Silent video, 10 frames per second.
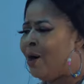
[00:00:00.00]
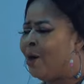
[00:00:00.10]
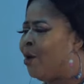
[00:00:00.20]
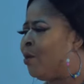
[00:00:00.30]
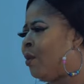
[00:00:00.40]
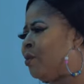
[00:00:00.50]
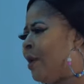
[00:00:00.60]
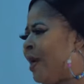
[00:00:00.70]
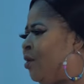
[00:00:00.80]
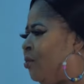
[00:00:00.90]
on what
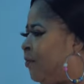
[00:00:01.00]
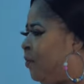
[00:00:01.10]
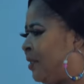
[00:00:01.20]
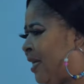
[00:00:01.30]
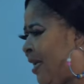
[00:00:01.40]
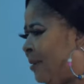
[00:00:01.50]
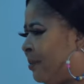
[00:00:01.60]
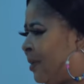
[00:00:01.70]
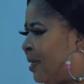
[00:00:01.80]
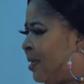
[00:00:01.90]
we can do before
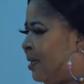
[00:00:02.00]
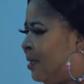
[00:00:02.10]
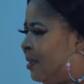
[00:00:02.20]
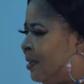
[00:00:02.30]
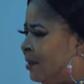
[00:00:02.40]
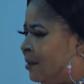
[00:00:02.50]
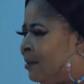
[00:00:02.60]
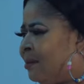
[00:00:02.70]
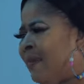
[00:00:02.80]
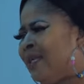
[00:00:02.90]
time.
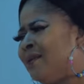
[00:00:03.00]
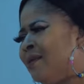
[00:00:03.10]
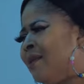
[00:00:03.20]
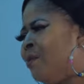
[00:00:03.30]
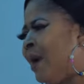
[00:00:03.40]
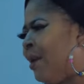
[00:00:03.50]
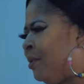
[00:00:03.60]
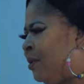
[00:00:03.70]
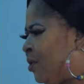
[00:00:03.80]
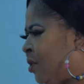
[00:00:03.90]
My son, nothing will
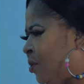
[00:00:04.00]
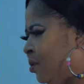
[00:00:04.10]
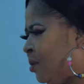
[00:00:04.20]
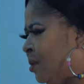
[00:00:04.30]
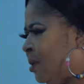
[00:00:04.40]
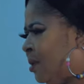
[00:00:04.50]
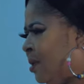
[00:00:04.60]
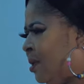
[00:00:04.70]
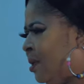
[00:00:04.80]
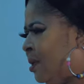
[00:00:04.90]
happen to you.
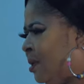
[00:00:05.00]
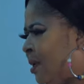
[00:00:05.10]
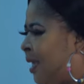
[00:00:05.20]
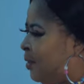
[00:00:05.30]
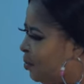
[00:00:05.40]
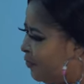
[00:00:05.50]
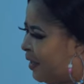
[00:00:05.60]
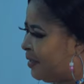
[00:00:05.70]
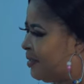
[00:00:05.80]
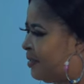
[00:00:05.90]
I know
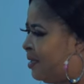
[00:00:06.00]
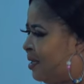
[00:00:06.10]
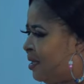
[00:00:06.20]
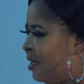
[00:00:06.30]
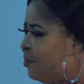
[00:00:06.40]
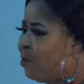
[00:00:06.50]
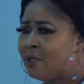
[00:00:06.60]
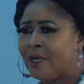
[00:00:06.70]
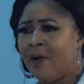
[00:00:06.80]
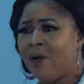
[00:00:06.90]
that.
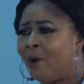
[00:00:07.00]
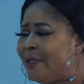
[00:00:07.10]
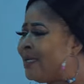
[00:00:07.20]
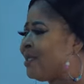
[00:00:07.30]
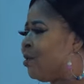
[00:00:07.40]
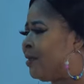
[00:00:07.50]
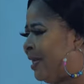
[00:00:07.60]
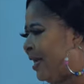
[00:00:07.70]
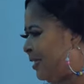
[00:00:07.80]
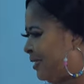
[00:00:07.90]
Because our God is not
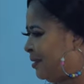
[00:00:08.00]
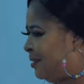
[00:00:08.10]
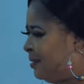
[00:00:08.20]
dead.